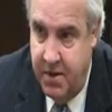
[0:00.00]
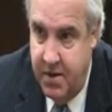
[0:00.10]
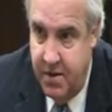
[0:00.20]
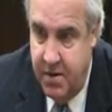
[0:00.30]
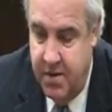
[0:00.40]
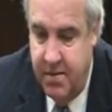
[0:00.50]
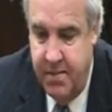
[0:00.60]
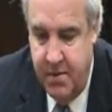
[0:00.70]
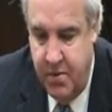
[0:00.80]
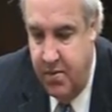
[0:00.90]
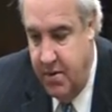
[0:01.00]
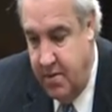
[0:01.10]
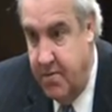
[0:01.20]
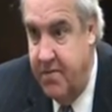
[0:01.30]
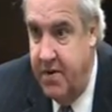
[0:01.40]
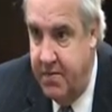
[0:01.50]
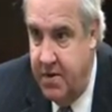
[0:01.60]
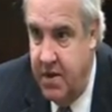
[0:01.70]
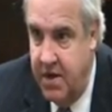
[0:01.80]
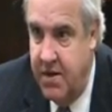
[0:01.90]
income. We were number
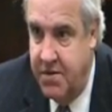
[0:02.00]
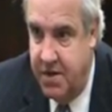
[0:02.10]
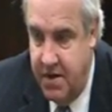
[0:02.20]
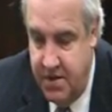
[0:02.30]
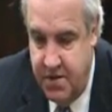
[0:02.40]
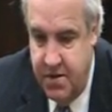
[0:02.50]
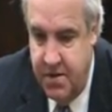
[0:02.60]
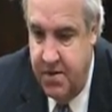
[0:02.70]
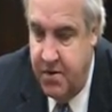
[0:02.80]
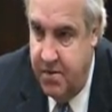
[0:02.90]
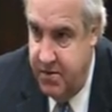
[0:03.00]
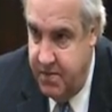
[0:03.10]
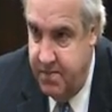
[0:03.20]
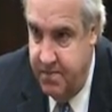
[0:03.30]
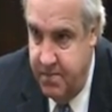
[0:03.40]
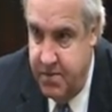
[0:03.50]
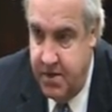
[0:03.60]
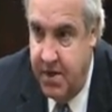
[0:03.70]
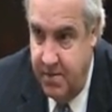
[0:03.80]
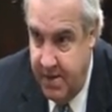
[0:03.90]
50 in education in terms of
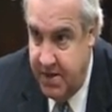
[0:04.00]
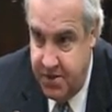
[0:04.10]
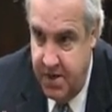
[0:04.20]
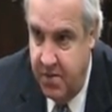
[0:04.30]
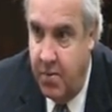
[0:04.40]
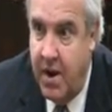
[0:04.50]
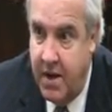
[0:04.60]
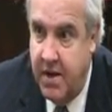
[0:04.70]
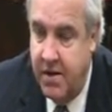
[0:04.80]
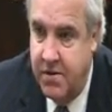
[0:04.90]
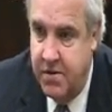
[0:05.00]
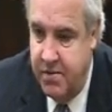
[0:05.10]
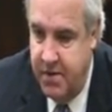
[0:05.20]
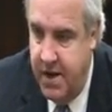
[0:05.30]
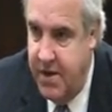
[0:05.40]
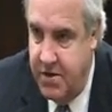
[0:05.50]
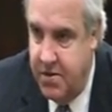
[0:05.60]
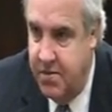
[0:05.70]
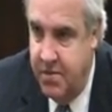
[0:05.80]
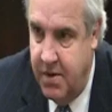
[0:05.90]
state-by-state rankings on the
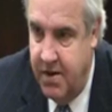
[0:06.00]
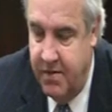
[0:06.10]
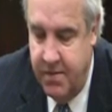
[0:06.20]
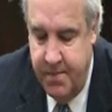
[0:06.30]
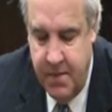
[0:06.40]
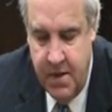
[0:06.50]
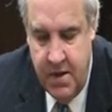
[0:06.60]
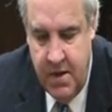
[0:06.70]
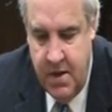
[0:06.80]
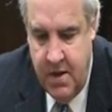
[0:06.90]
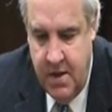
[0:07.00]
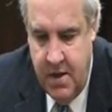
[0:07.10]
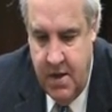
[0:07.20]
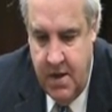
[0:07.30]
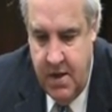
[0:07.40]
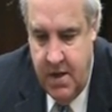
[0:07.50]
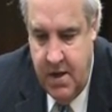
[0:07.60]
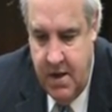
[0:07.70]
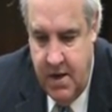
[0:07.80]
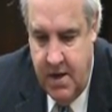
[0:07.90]
national level.
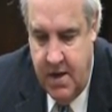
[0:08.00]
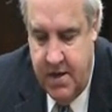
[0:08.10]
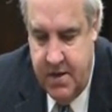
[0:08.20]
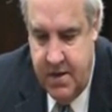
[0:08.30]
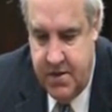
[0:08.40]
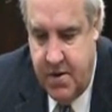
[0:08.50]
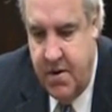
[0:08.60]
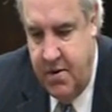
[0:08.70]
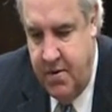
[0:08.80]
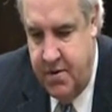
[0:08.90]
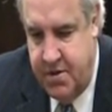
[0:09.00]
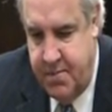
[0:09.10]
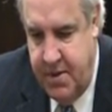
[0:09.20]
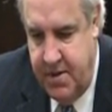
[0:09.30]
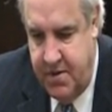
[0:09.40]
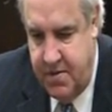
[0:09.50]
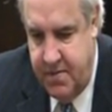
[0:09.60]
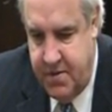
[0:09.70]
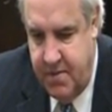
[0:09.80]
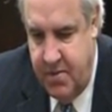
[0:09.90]
And I started doing a speech
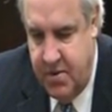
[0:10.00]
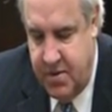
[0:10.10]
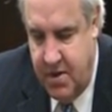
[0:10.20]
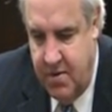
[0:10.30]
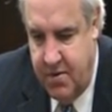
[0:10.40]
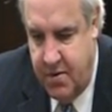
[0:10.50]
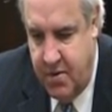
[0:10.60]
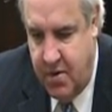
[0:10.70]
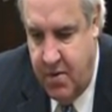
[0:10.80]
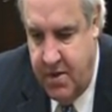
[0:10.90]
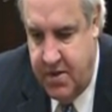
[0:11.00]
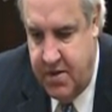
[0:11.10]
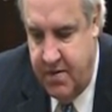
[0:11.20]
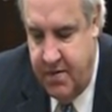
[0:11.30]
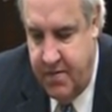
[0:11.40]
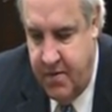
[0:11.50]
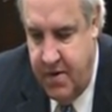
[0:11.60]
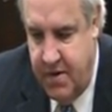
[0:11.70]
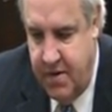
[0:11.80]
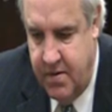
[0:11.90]
some years ago at the request of a
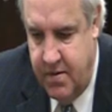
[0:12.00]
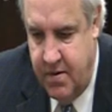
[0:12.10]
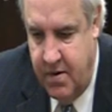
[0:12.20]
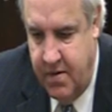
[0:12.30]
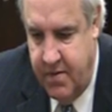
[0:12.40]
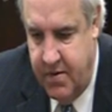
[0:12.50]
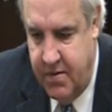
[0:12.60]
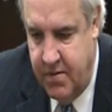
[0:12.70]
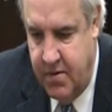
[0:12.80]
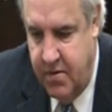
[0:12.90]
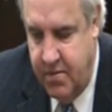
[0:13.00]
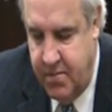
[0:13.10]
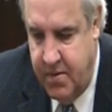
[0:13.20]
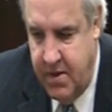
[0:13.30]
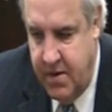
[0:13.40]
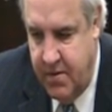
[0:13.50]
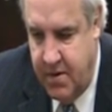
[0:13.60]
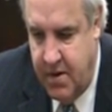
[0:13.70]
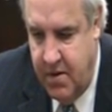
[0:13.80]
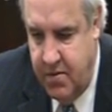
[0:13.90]
friend to deliver to a group down on
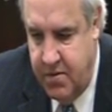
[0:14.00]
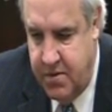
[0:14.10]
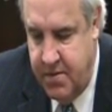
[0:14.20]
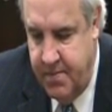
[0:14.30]
the coast,